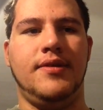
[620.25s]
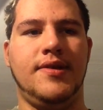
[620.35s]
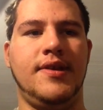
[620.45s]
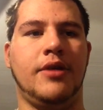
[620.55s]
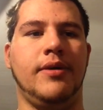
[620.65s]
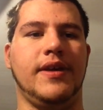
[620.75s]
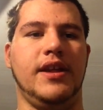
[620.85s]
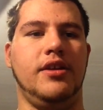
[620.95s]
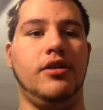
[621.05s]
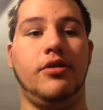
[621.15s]
stick with
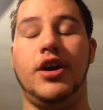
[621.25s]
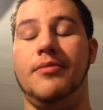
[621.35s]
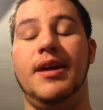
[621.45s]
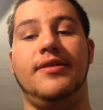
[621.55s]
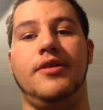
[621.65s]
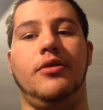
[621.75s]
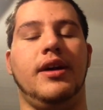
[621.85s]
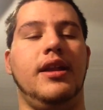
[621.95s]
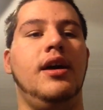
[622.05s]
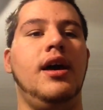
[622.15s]
it you know commit to
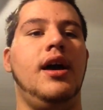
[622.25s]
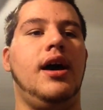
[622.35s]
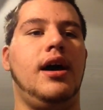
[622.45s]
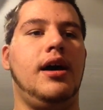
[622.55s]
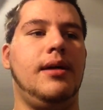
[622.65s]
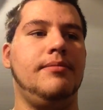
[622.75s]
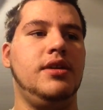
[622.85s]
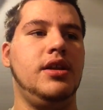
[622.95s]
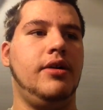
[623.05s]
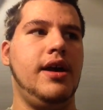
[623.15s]
it um
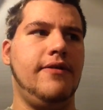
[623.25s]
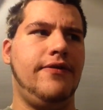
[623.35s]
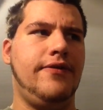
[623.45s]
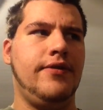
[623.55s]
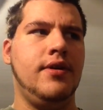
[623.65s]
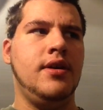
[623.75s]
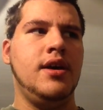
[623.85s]
you know if